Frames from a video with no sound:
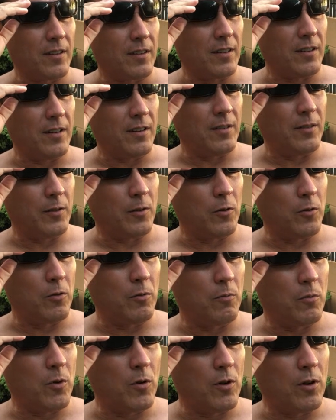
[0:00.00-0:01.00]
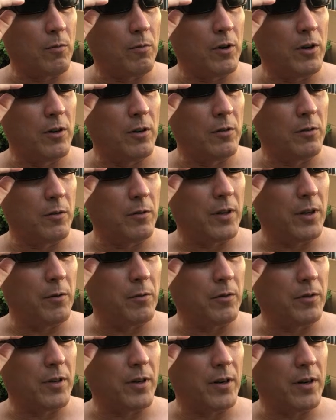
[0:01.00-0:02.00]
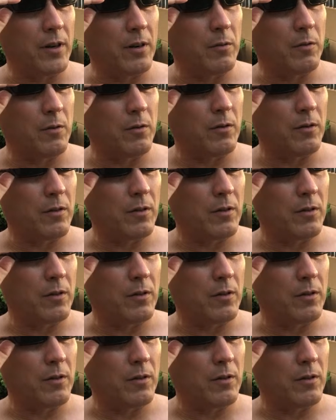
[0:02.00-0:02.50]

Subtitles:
They sold Marlboros, but they were terrible.